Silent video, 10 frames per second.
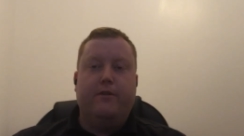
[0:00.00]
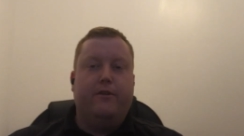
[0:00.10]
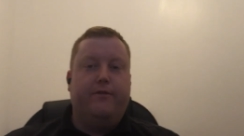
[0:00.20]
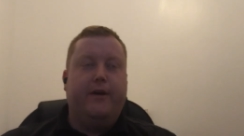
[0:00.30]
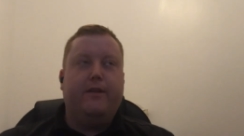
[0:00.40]

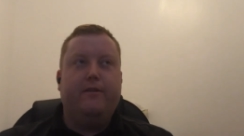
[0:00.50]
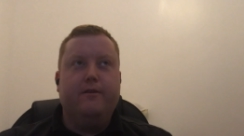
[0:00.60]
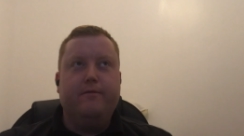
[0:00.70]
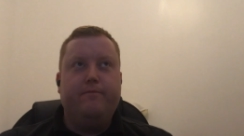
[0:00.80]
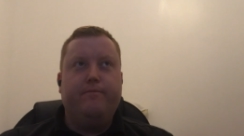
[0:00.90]
the fact
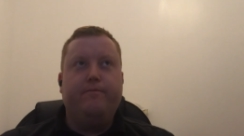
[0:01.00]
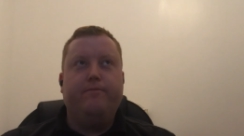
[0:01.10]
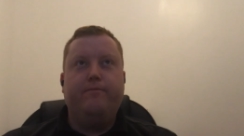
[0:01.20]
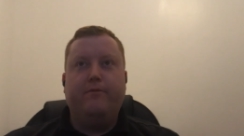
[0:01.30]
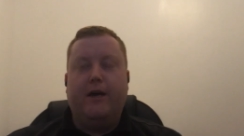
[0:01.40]
that
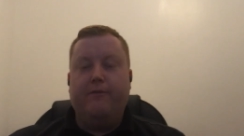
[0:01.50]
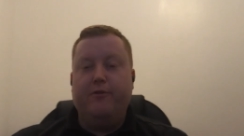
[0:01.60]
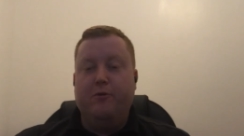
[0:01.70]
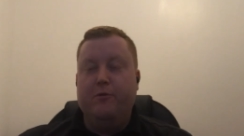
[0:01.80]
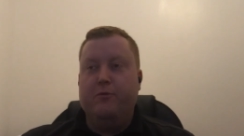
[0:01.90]
that
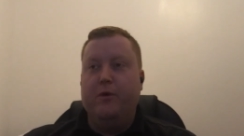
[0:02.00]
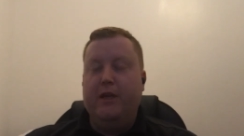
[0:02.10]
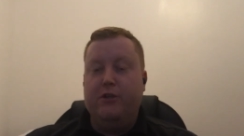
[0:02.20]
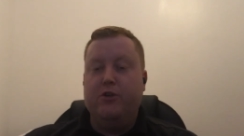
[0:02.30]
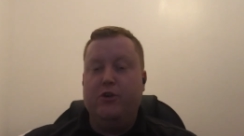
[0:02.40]
film was
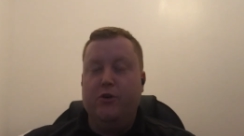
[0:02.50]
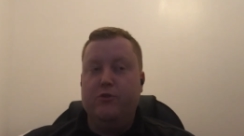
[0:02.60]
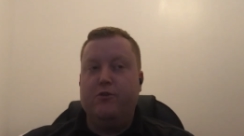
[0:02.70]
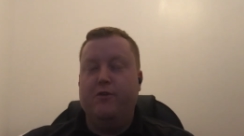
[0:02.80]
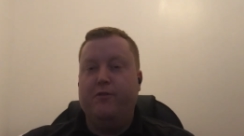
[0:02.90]
willing to go
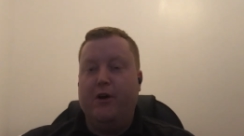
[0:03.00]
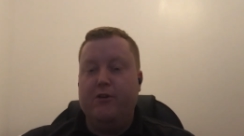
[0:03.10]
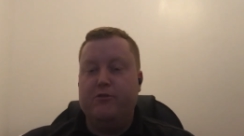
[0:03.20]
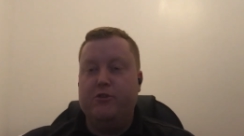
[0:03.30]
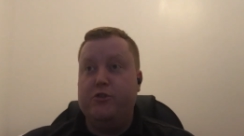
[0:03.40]
so far
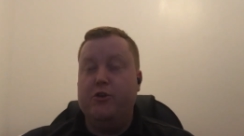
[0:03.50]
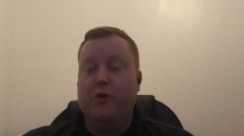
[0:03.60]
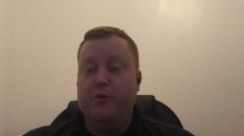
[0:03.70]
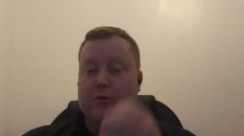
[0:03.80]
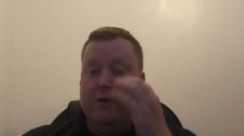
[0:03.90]
as to
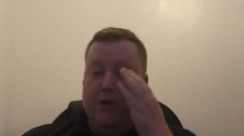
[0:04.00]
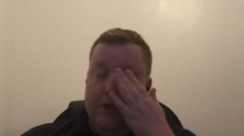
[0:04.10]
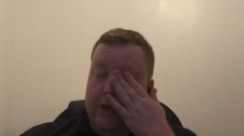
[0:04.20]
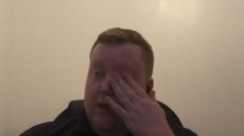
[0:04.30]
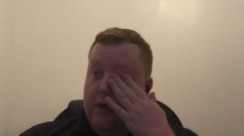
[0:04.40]
show
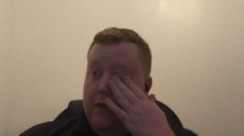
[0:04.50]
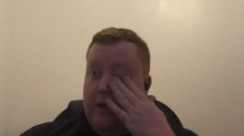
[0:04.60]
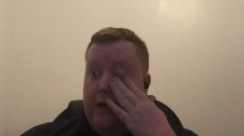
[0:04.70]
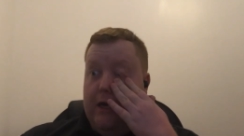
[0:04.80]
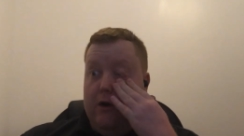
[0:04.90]

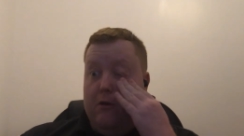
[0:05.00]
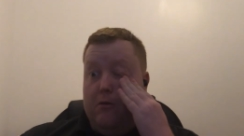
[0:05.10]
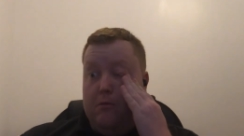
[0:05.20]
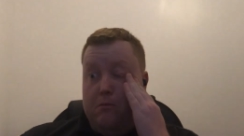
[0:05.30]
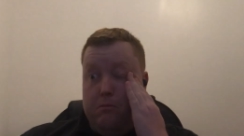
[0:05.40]

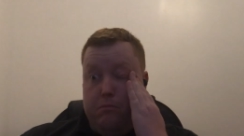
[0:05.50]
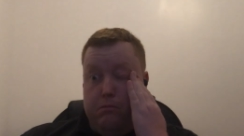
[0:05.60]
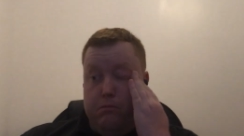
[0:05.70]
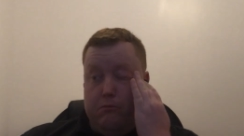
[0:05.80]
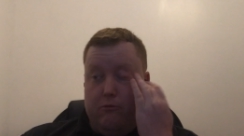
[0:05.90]
how
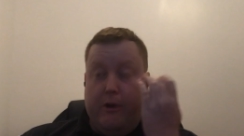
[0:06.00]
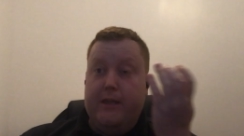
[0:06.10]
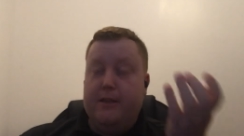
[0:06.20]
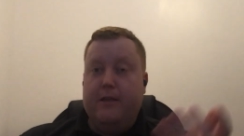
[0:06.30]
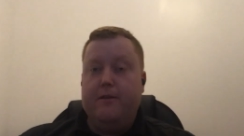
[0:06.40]

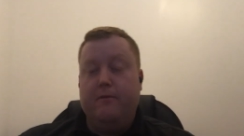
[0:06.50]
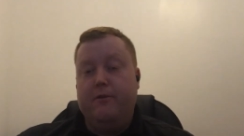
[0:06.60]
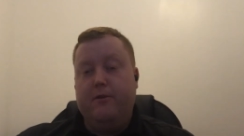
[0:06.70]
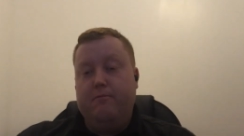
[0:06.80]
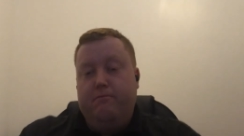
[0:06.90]
crazy some
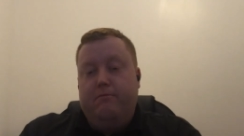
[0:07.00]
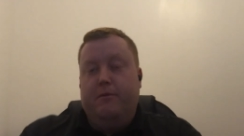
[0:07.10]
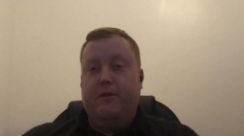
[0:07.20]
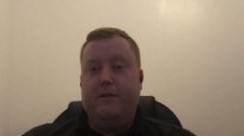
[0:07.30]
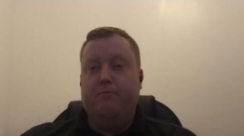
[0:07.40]

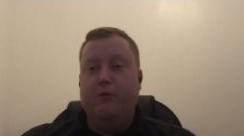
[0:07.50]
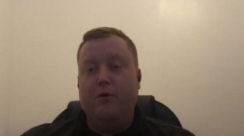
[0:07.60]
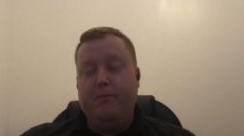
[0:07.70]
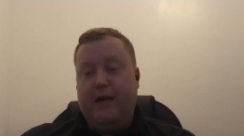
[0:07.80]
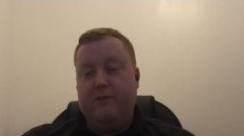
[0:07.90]
of these mock battles